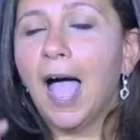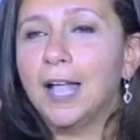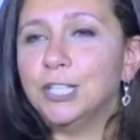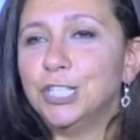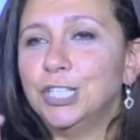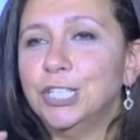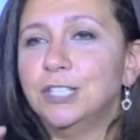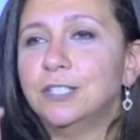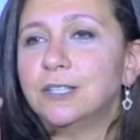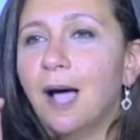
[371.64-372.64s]
And she
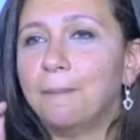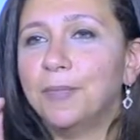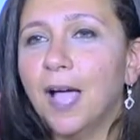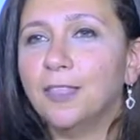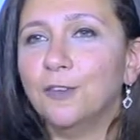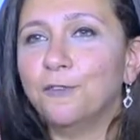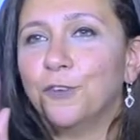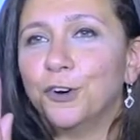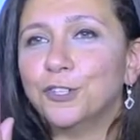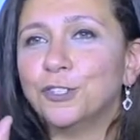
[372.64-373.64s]
stopped at the
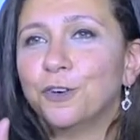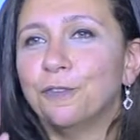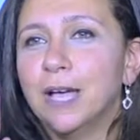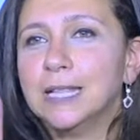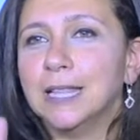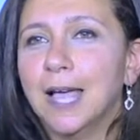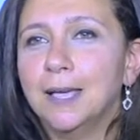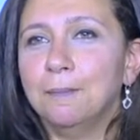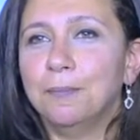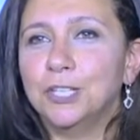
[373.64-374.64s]
first red
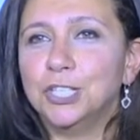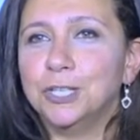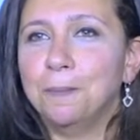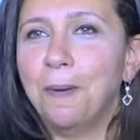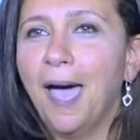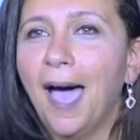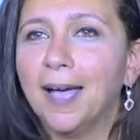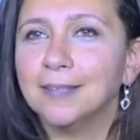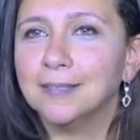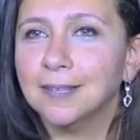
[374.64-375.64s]
light, but she
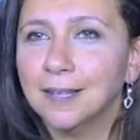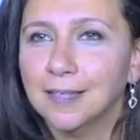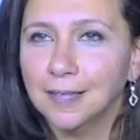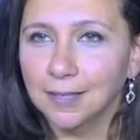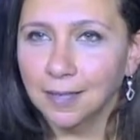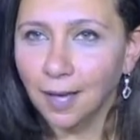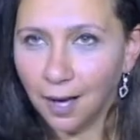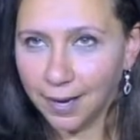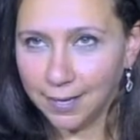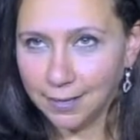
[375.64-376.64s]
passed the
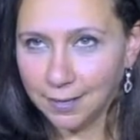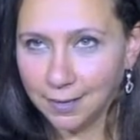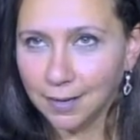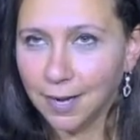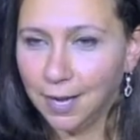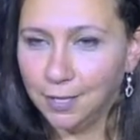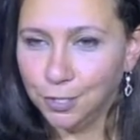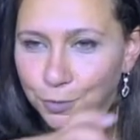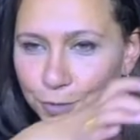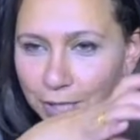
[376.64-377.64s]
line
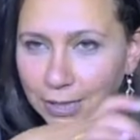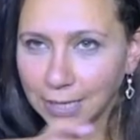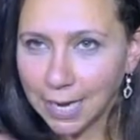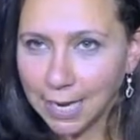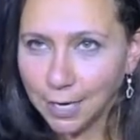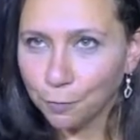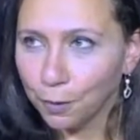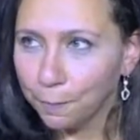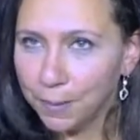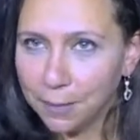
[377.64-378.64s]
into the lane
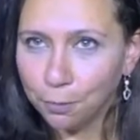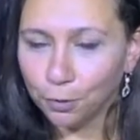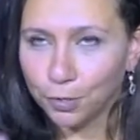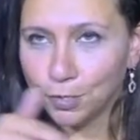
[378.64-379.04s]
where people are